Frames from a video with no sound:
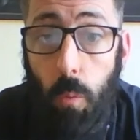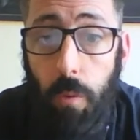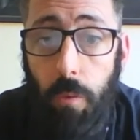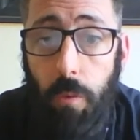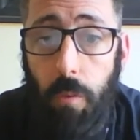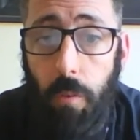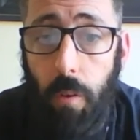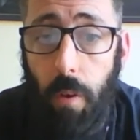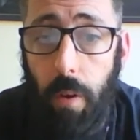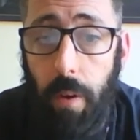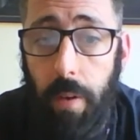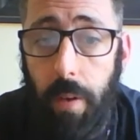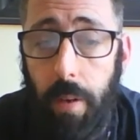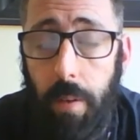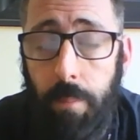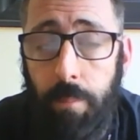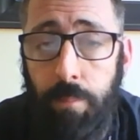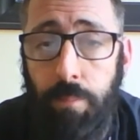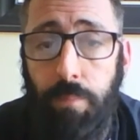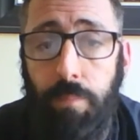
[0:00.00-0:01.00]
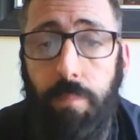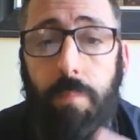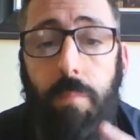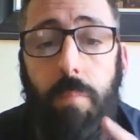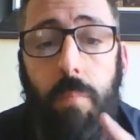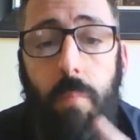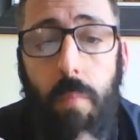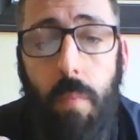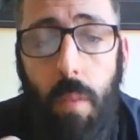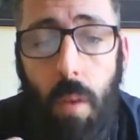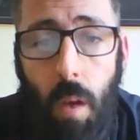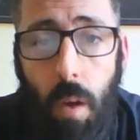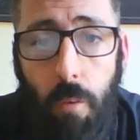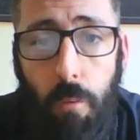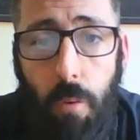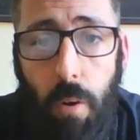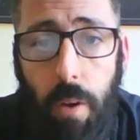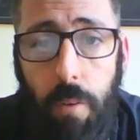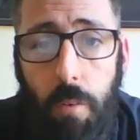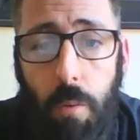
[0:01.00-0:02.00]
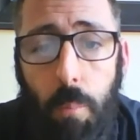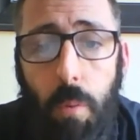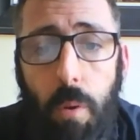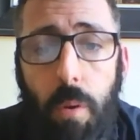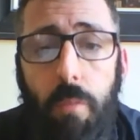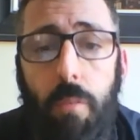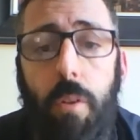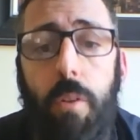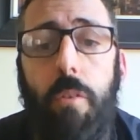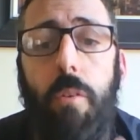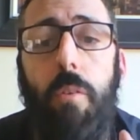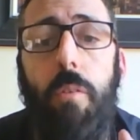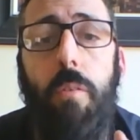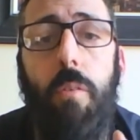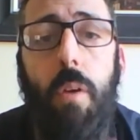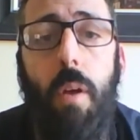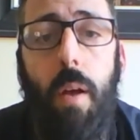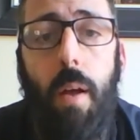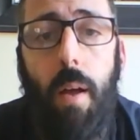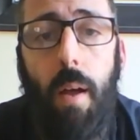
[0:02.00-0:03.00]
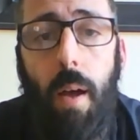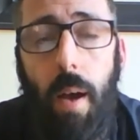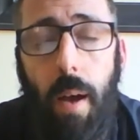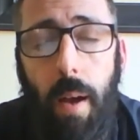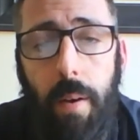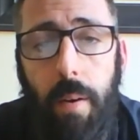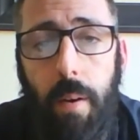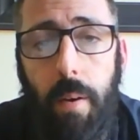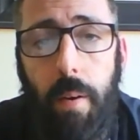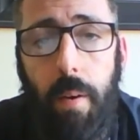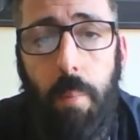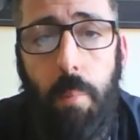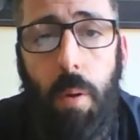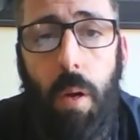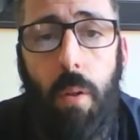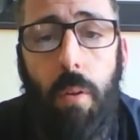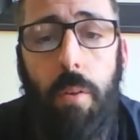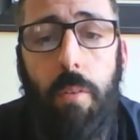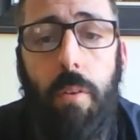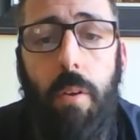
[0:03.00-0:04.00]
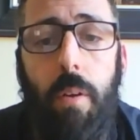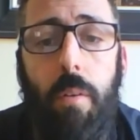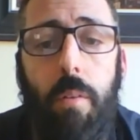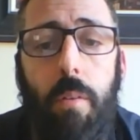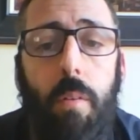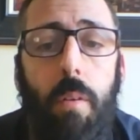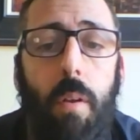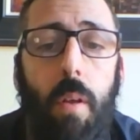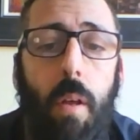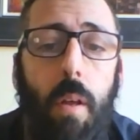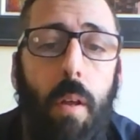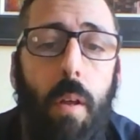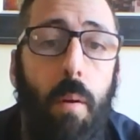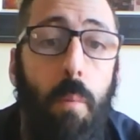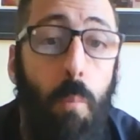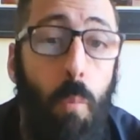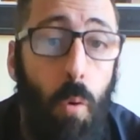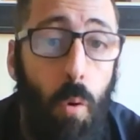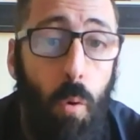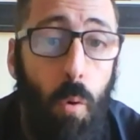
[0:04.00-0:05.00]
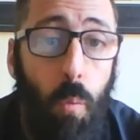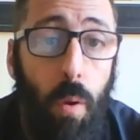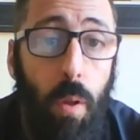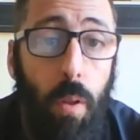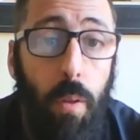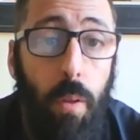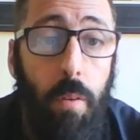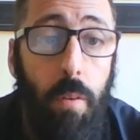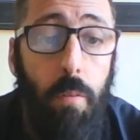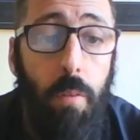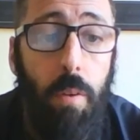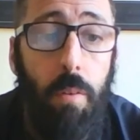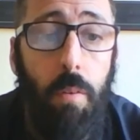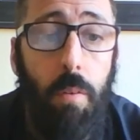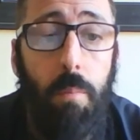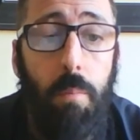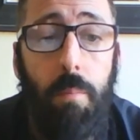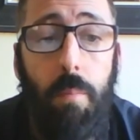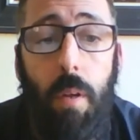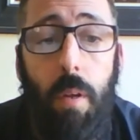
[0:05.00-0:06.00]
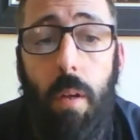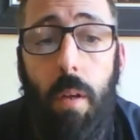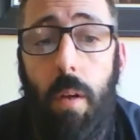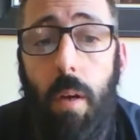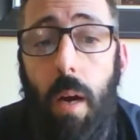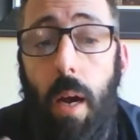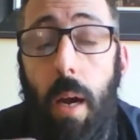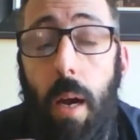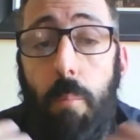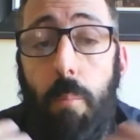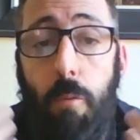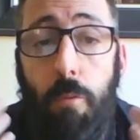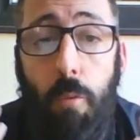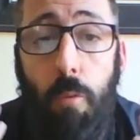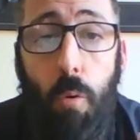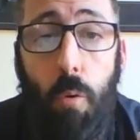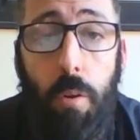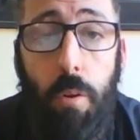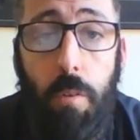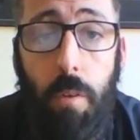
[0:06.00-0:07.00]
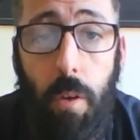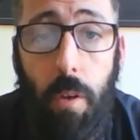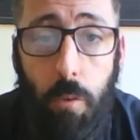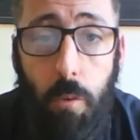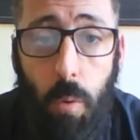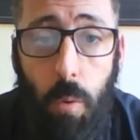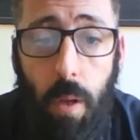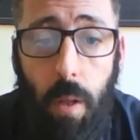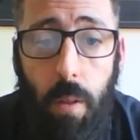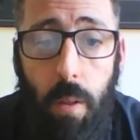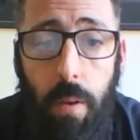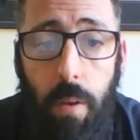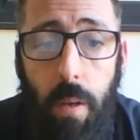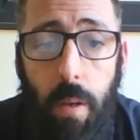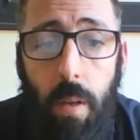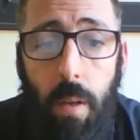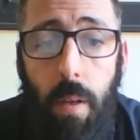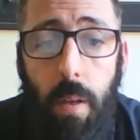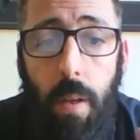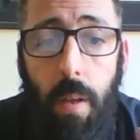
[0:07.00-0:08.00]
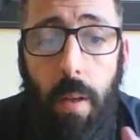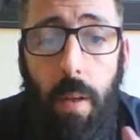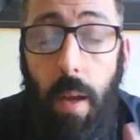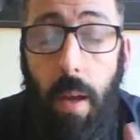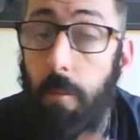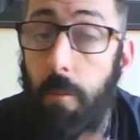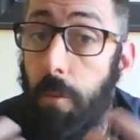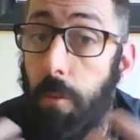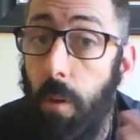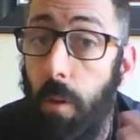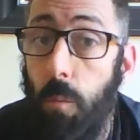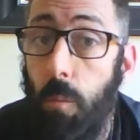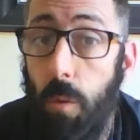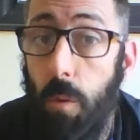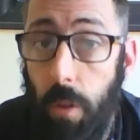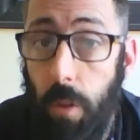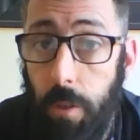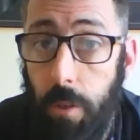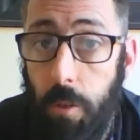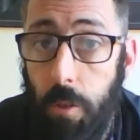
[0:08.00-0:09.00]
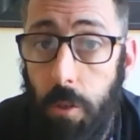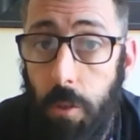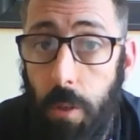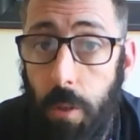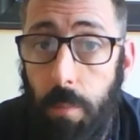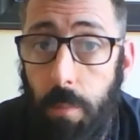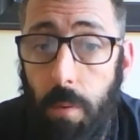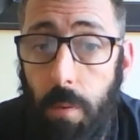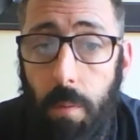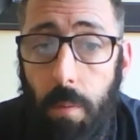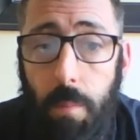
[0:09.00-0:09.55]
society of rights and privileges, identity politics, moral relativism, hyper-focused sexuality, and failed relationships?